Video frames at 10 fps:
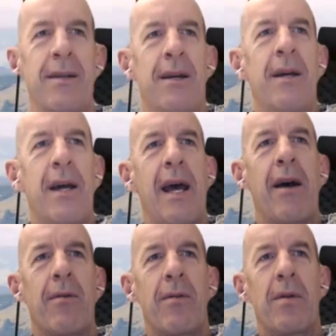And
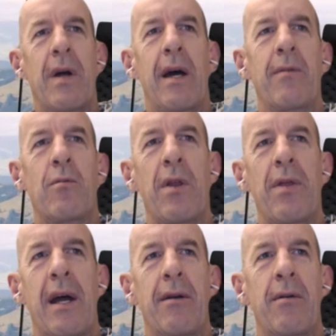how, uh, with
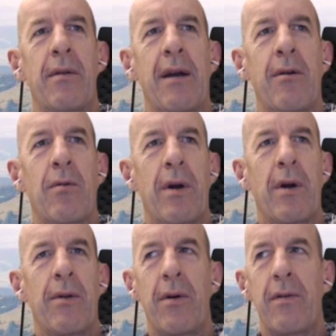that that
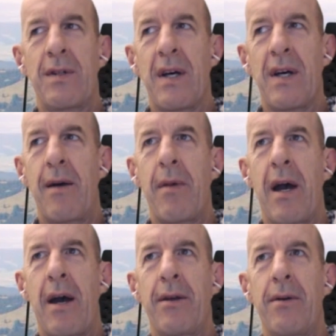growth over time,
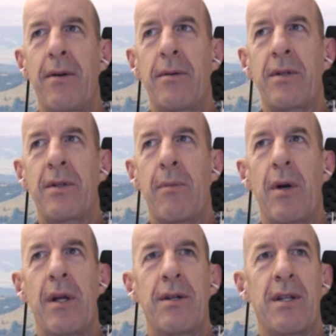how do you
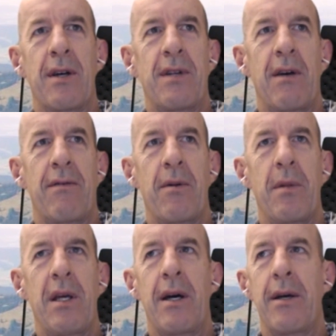separate yourselves out from
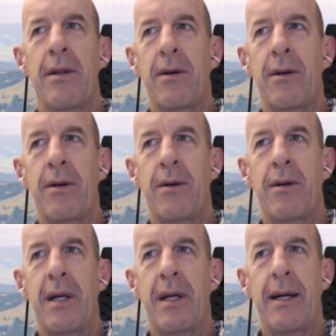the other
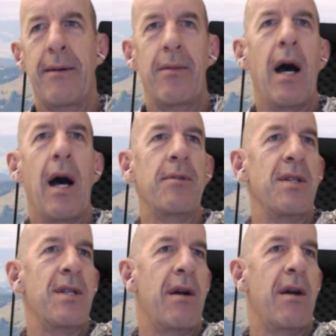uh, options
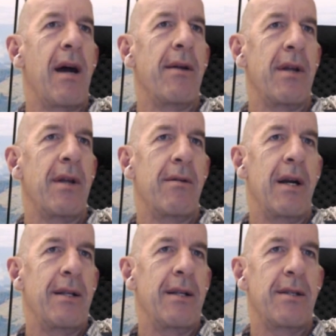that are out there, right?
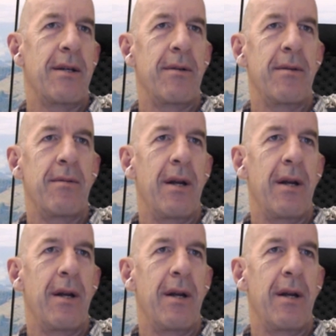It's a, you know,